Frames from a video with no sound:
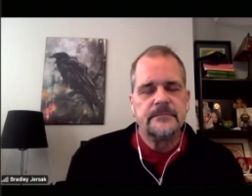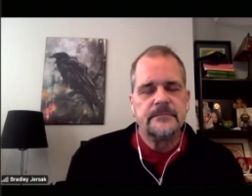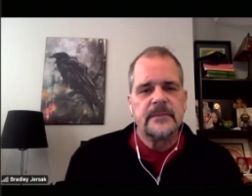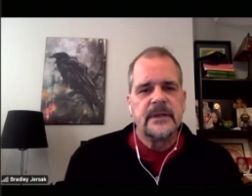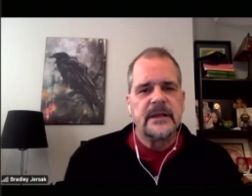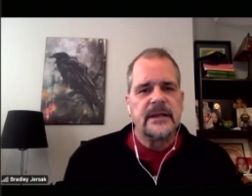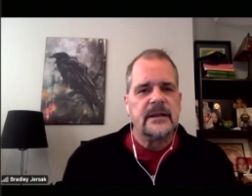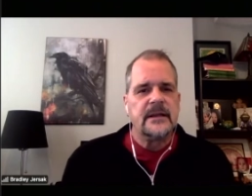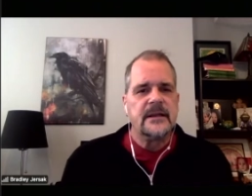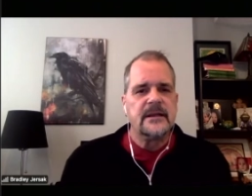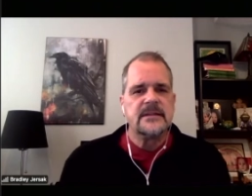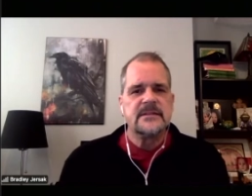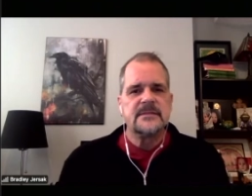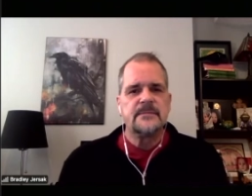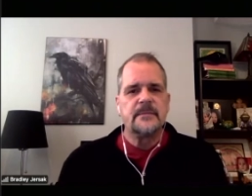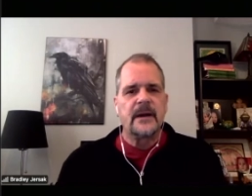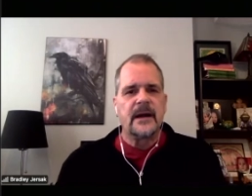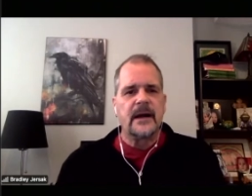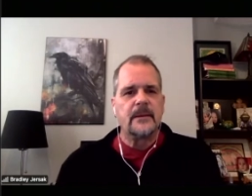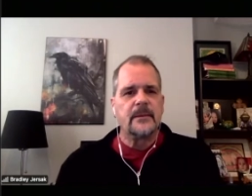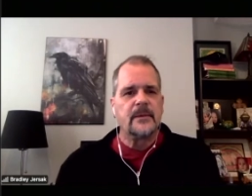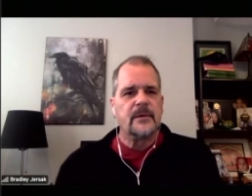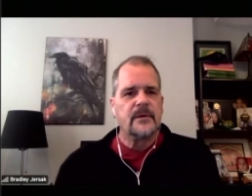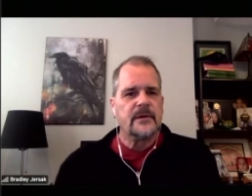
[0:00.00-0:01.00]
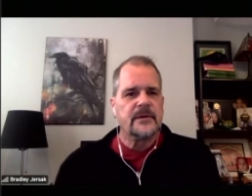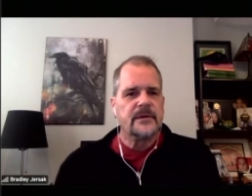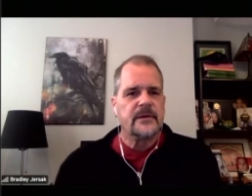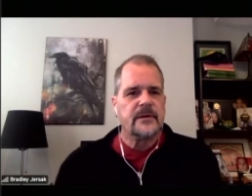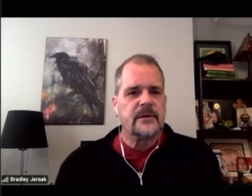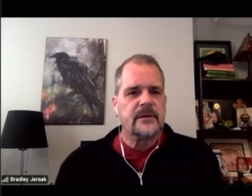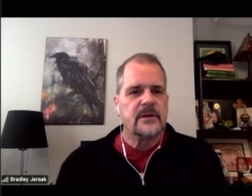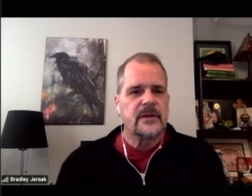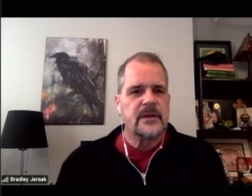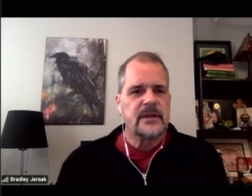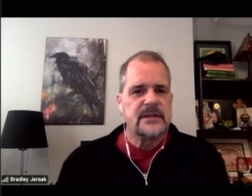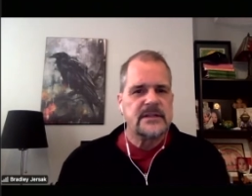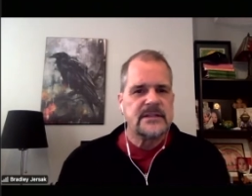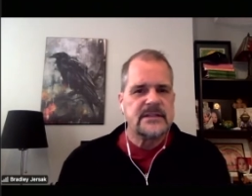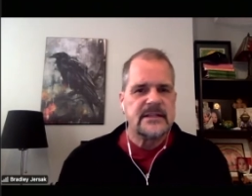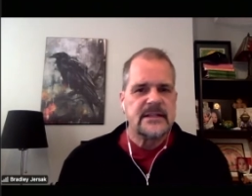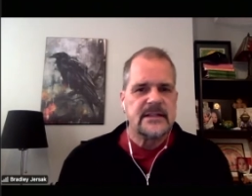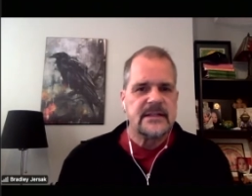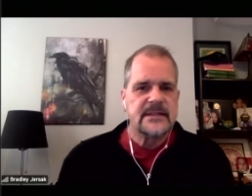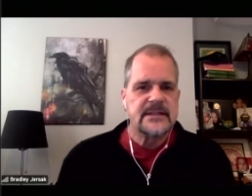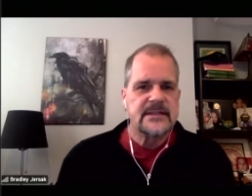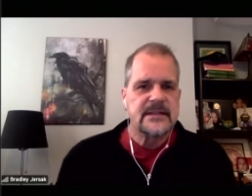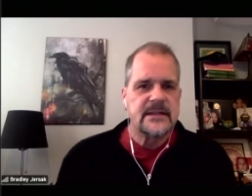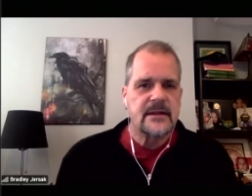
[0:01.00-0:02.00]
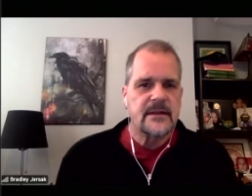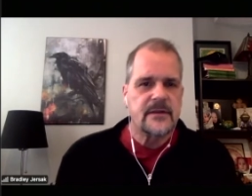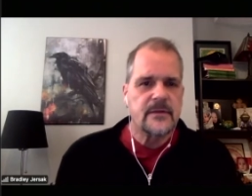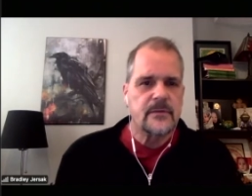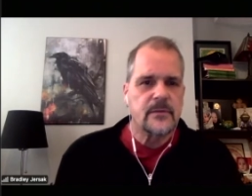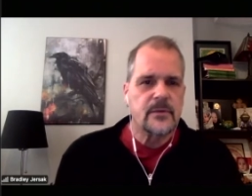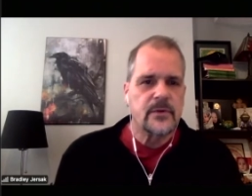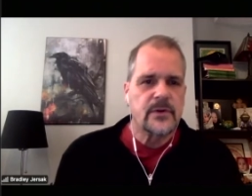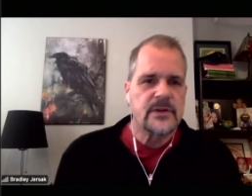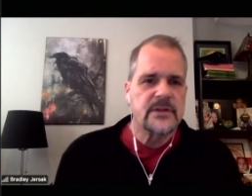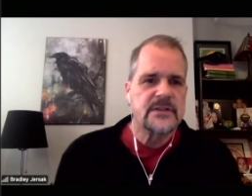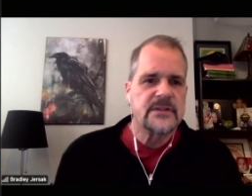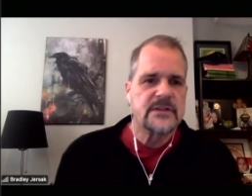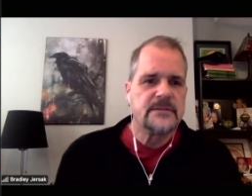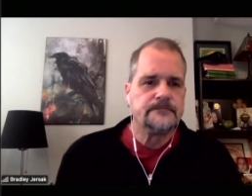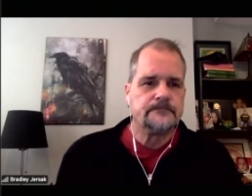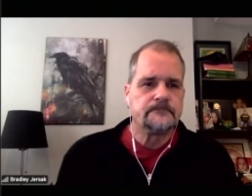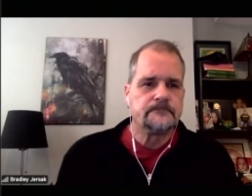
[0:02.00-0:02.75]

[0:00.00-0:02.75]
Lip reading: in his Bible, although you can see this in other books.